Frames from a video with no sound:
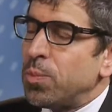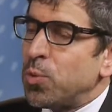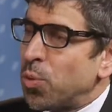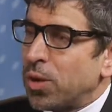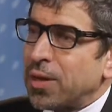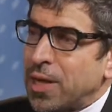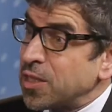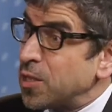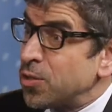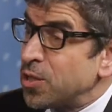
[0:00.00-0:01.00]
be world-class
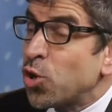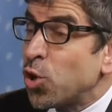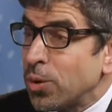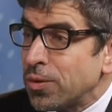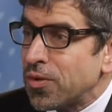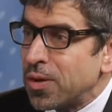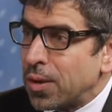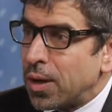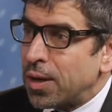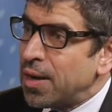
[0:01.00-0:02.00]
leaders in currency
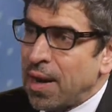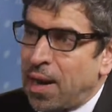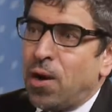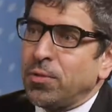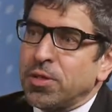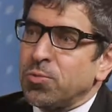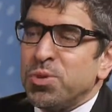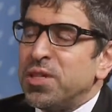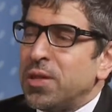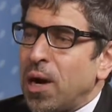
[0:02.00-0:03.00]
law. How does
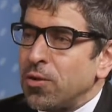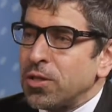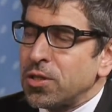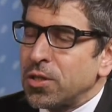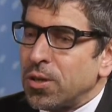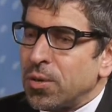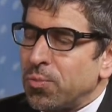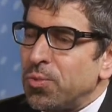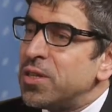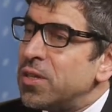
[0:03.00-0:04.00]

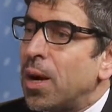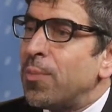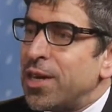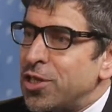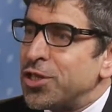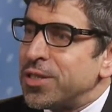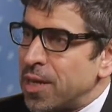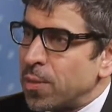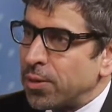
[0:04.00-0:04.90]
redenomination take